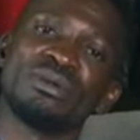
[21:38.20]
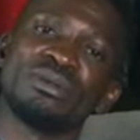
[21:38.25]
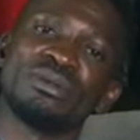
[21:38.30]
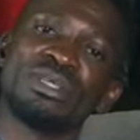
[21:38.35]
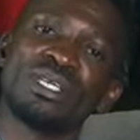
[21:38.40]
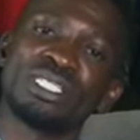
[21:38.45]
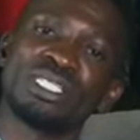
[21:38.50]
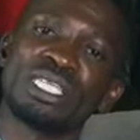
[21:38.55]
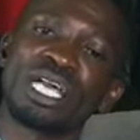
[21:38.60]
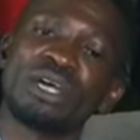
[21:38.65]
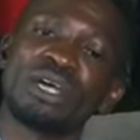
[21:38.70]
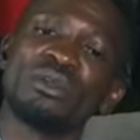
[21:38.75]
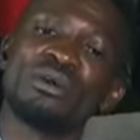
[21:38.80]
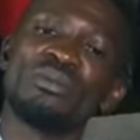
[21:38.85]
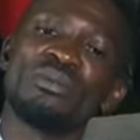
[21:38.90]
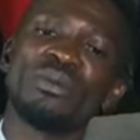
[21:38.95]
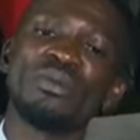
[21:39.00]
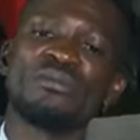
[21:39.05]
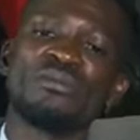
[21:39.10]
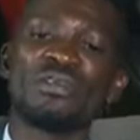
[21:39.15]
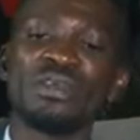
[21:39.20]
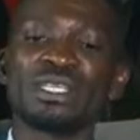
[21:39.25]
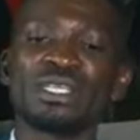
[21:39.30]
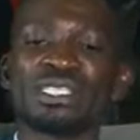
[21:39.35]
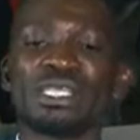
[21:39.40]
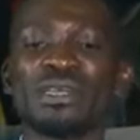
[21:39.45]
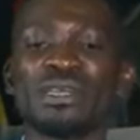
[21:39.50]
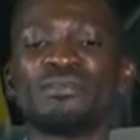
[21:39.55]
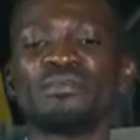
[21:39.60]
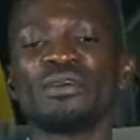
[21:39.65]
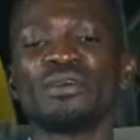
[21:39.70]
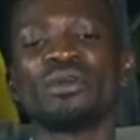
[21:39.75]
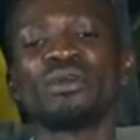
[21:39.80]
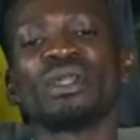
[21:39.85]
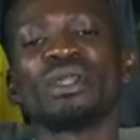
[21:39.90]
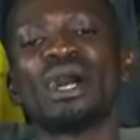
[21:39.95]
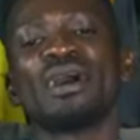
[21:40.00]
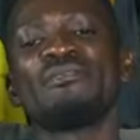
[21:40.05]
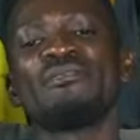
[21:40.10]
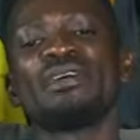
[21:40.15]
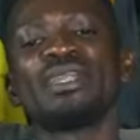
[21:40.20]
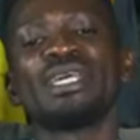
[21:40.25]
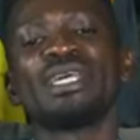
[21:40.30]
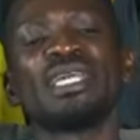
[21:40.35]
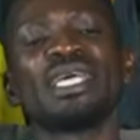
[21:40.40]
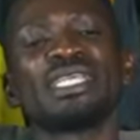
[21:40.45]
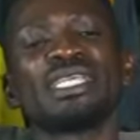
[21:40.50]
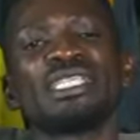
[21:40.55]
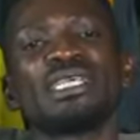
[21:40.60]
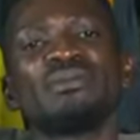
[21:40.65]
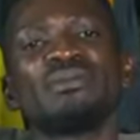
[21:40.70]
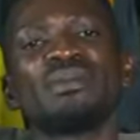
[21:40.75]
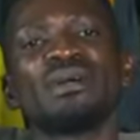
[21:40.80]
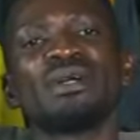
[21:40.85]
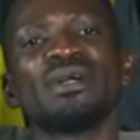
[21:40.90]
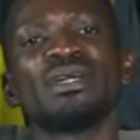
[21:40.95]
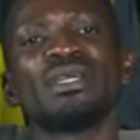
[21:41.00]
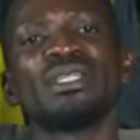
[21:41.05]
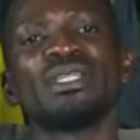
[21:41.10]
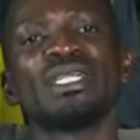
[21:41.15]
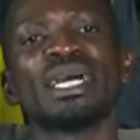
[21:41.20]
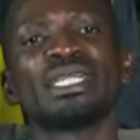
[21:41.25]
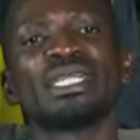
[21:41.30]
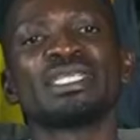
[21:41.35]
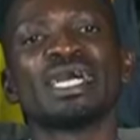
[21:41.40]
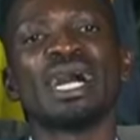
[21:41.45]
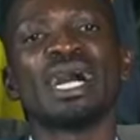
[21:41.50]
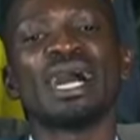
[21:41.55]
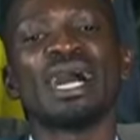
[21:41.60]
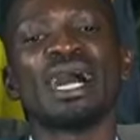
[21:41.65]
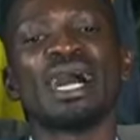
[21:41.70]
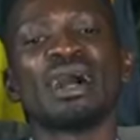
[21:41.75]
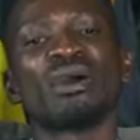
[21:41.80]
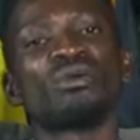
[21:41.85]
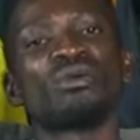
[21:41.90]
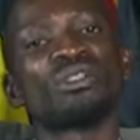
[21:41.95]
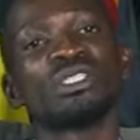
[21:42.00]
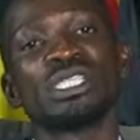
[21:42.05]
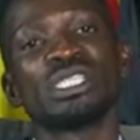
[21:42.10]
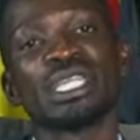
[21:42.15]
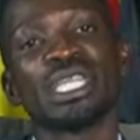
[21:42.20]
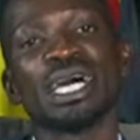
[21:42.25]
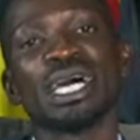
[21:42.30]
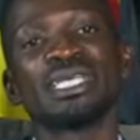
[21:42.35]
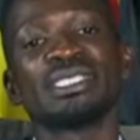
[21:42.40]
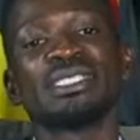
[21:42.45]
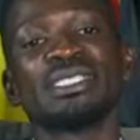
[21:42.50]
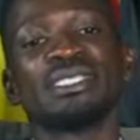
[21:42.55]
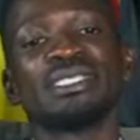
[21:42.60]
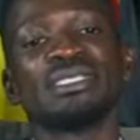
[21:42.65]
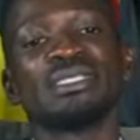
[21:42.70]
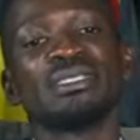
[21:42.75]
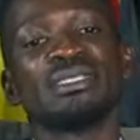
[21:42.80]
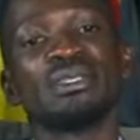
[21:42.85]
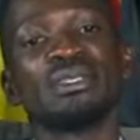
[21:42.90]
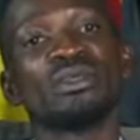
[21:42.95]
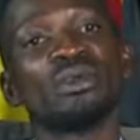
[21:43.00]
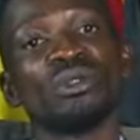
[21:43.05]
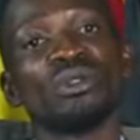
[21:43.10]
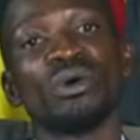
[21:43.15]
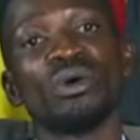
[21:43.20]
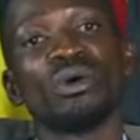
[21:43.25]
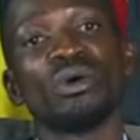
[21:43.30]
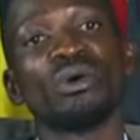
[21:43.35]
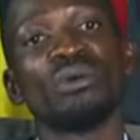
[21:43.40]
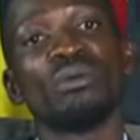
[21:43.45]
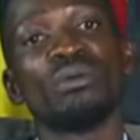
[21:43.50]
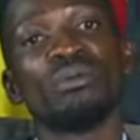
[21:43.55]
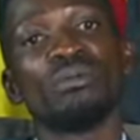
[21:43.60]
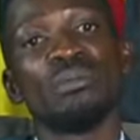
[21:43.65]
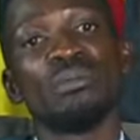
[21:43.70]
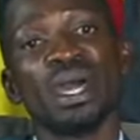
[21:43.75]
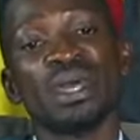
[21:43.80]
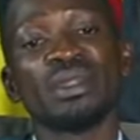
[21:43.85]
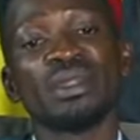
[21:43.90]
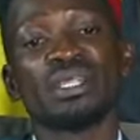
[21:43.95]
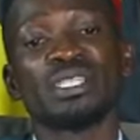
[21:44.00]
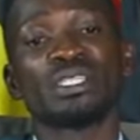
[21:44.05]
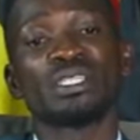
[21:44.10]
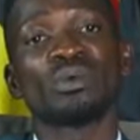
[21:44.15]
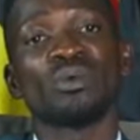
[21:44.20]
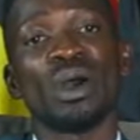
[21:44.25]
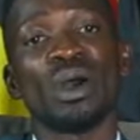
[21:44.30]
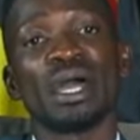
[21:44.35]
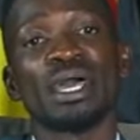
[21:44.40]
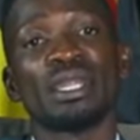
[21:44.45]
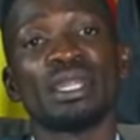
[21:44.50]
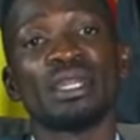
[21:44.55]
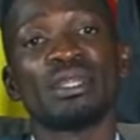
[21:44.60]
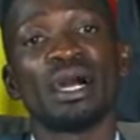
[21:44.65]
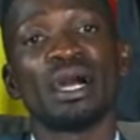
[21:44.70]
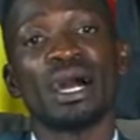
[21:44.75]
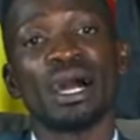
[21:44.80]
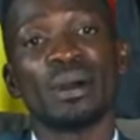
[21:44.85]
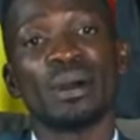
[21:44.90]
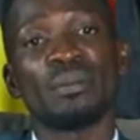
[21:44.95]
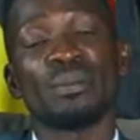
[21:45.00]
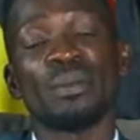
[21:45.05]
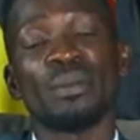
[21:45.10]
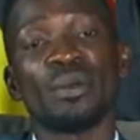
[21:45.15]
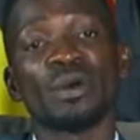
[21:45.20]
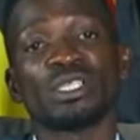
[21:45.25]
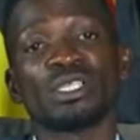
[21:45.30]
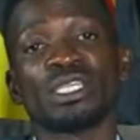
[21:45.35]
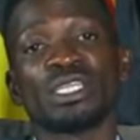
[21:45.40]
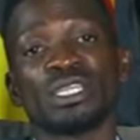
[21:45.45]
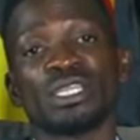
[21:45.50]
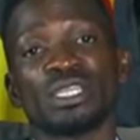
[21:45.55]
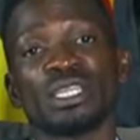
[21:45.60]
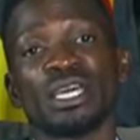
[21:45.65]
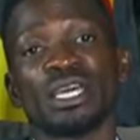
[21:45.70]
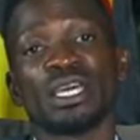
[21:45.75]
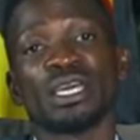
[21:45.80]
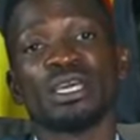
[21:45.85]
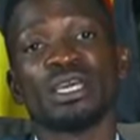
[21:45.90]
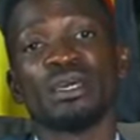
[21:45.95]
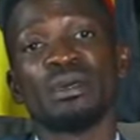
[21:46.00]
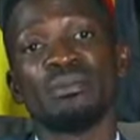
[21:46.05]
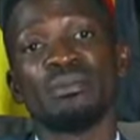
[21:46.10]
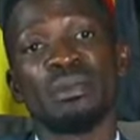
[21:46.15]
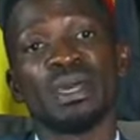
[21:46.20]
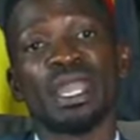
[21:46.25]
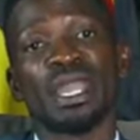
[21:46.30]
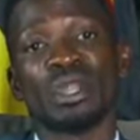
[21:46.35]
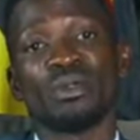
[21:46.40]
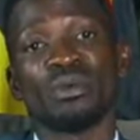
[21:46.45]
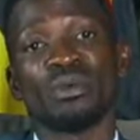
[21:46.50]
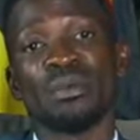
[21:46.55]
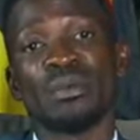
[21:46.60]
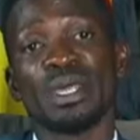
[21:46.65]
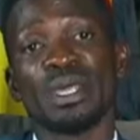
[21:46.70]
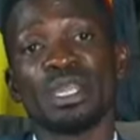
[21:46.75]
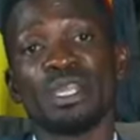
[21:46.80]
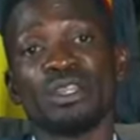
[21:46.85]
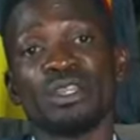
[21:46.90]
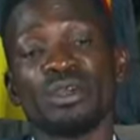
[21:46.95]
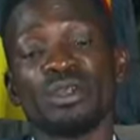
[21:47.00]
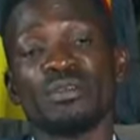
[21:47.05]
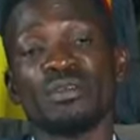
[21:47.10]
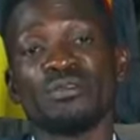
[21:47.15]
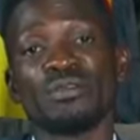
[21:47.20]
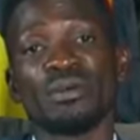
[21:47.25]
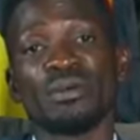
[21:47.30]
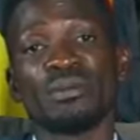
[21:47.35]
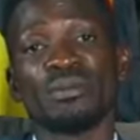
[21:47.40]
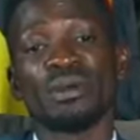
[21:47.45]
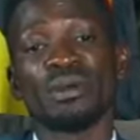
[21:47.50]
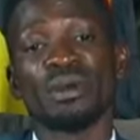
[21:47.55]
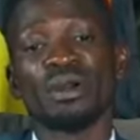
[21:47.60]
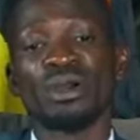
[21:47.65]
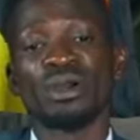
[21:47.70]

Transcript: This cannot be fixed if we don't have a leadership that considers, you know, merit while promoting the men and women in uniform.